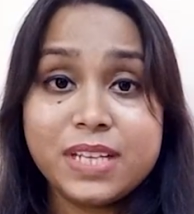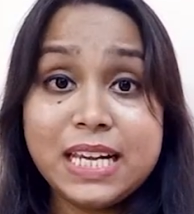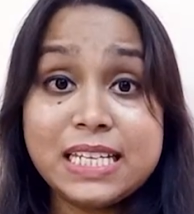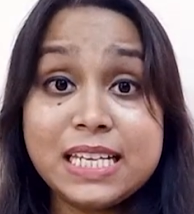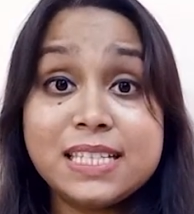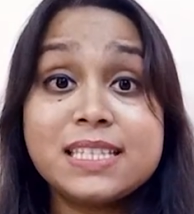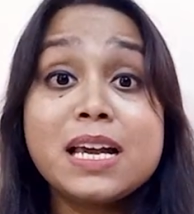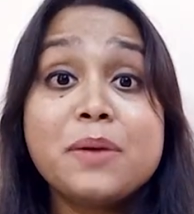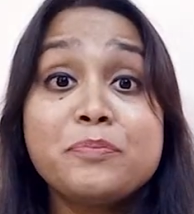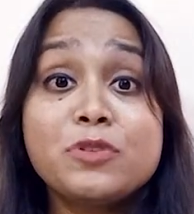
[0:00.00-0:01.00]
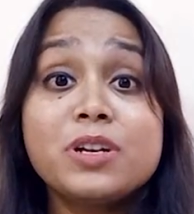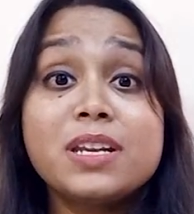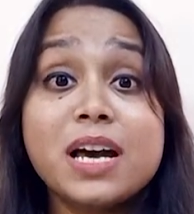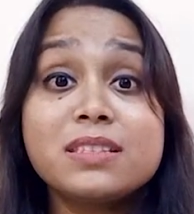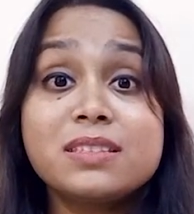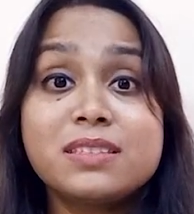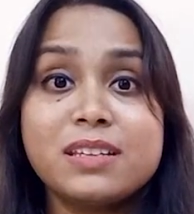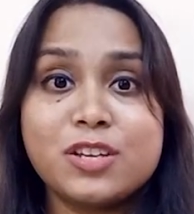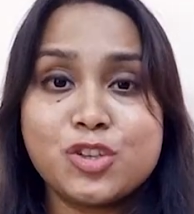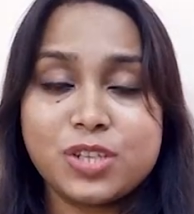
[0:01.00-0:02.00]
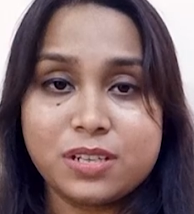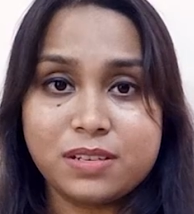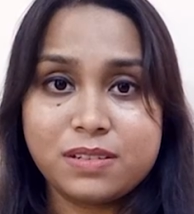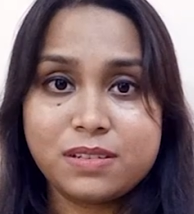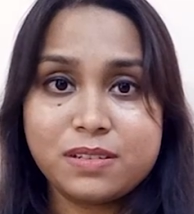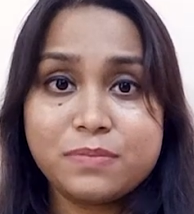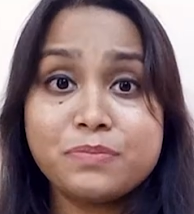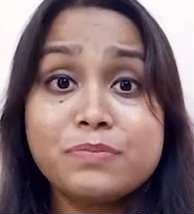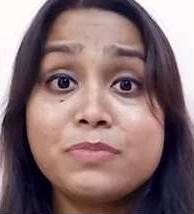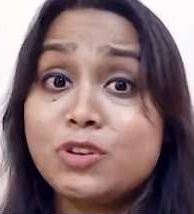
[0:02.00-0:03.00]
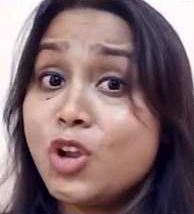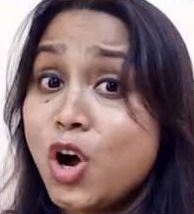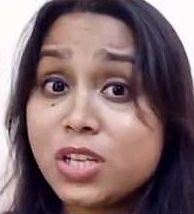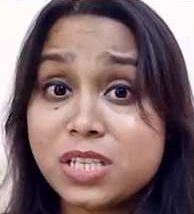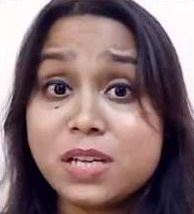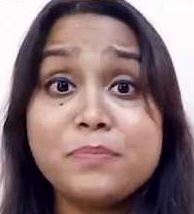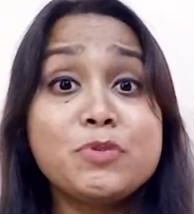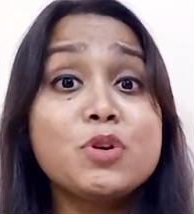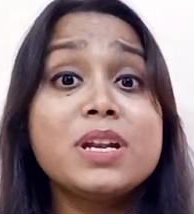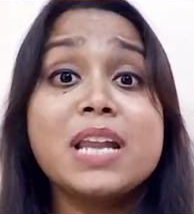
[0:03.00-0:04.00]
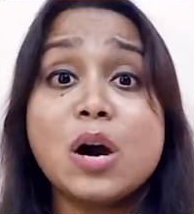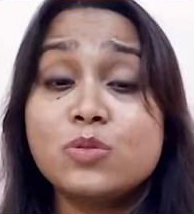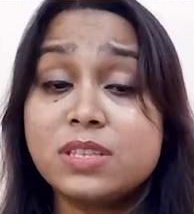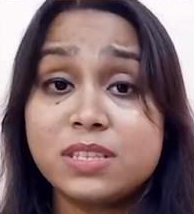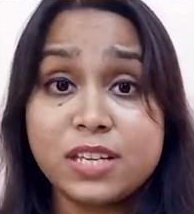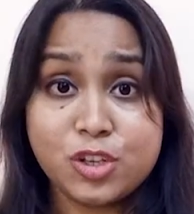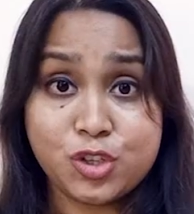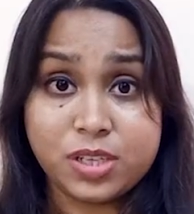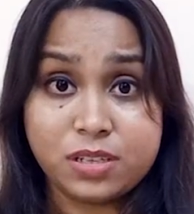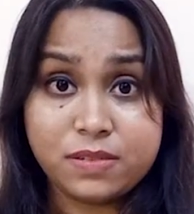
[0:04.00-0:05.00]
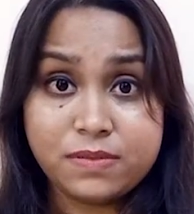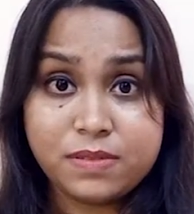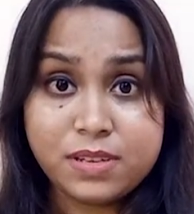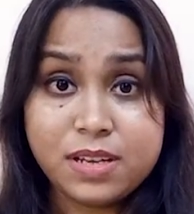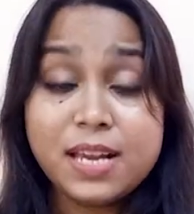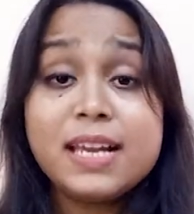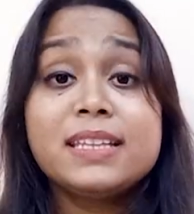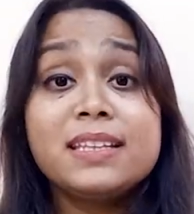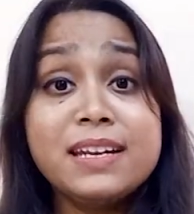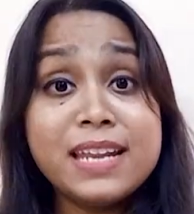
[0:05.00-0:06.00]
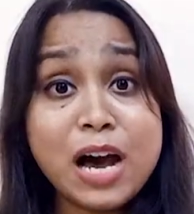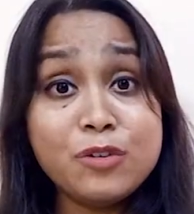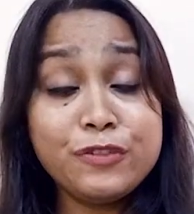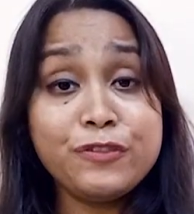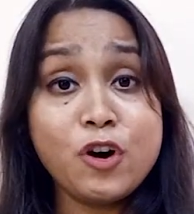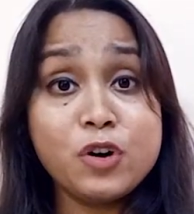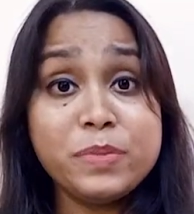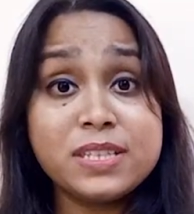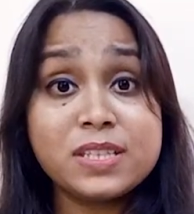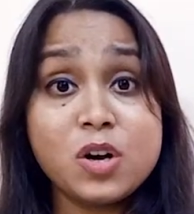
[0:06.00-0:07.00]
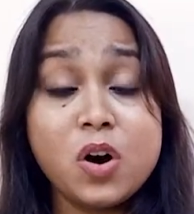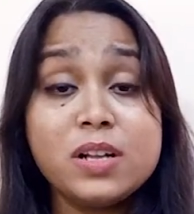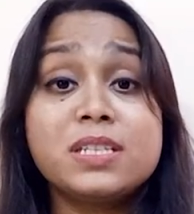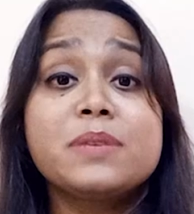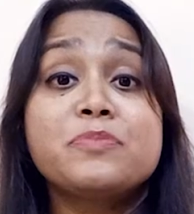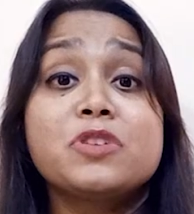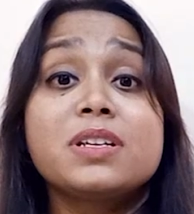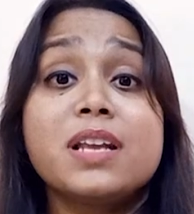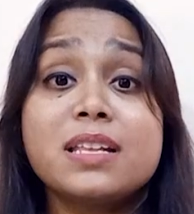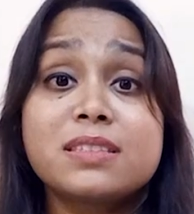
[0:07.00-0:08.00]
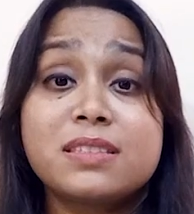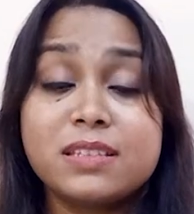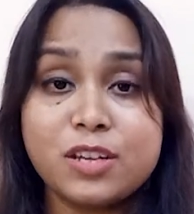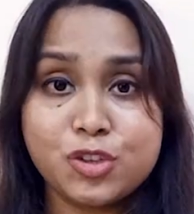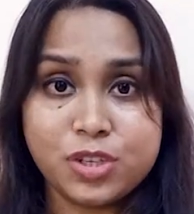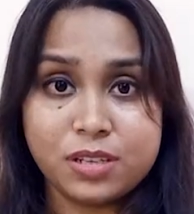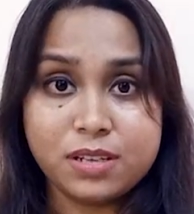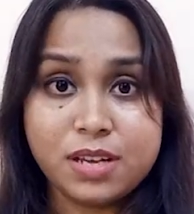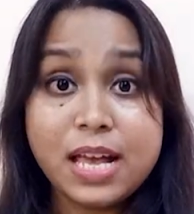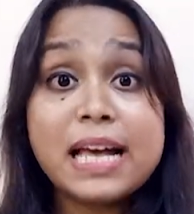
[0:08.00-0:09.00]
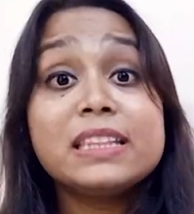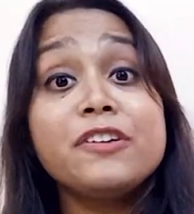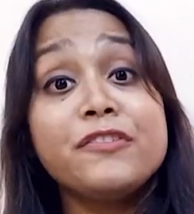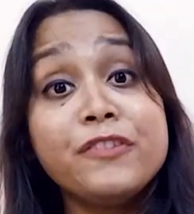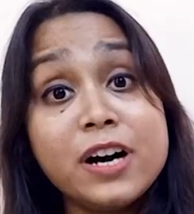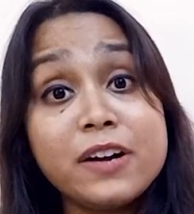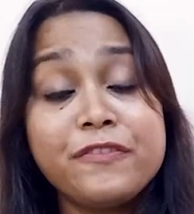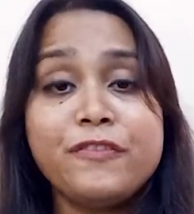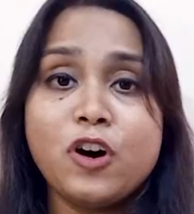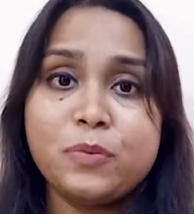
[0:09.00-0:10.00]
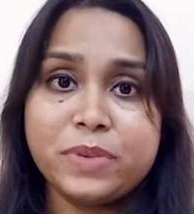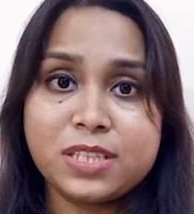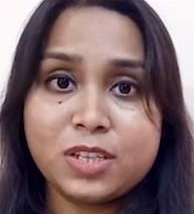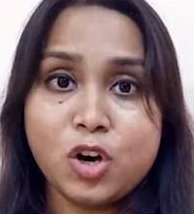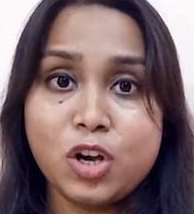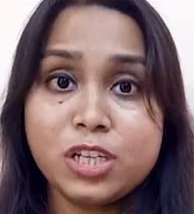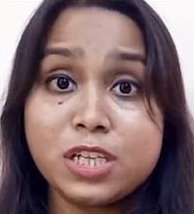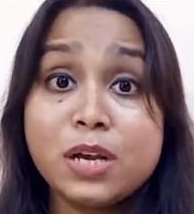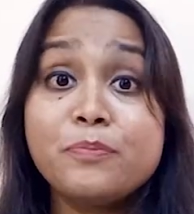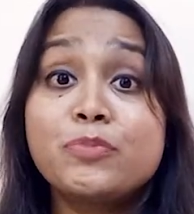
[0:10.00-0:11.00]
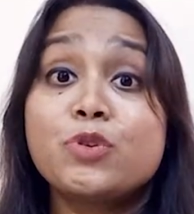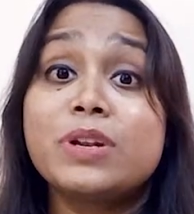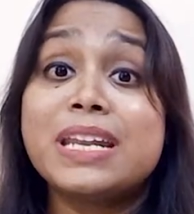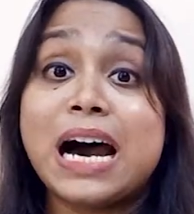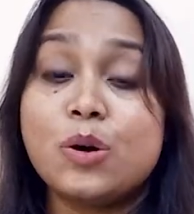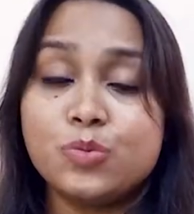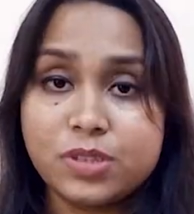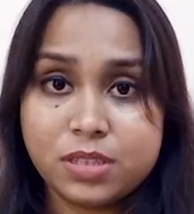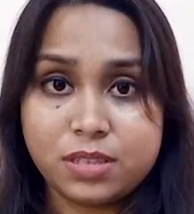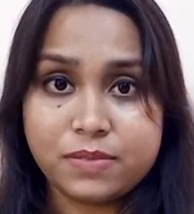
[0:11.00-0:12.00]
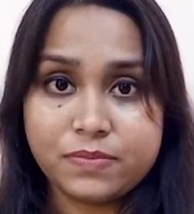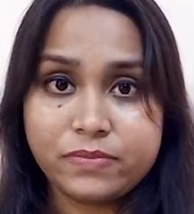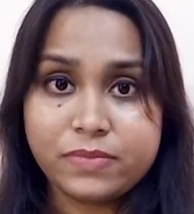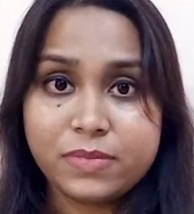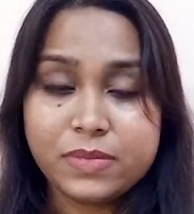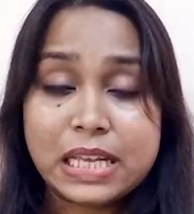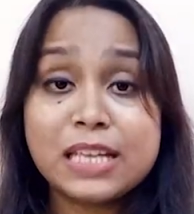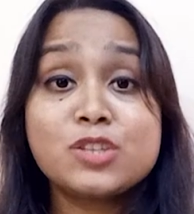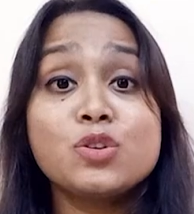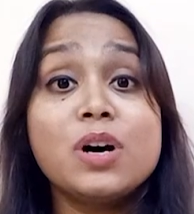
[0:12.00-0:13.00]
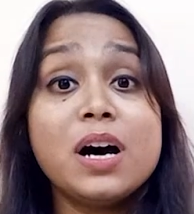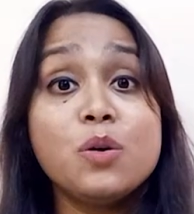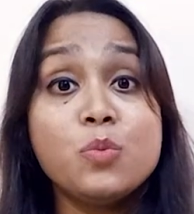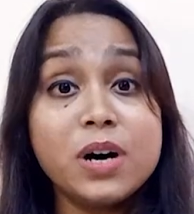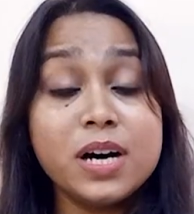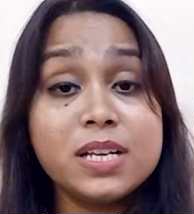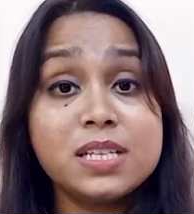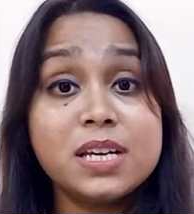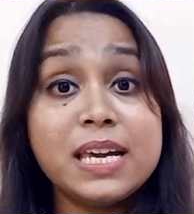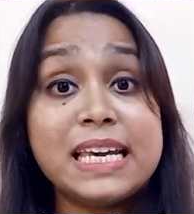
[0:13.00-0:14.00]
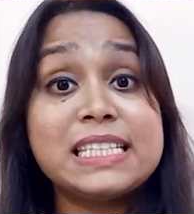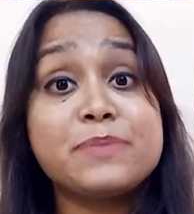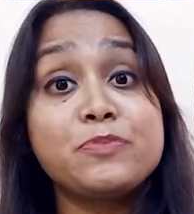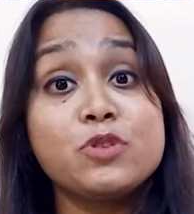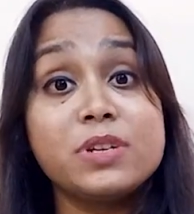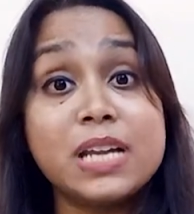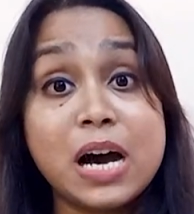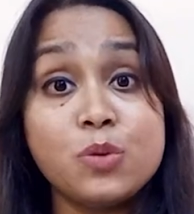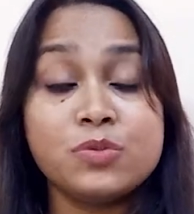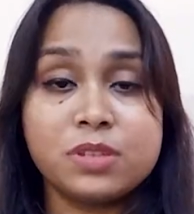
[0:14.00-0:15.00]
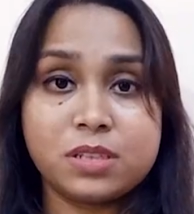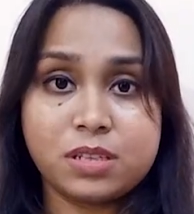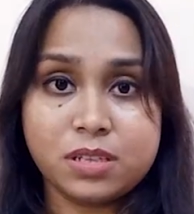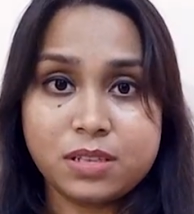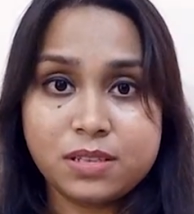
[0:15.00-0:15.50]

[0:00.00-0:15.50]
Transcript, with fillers: It is pronunciation. Not pronunciation. The noun form is called pronunciation. The verb form is called pronounce. So a word is pronounced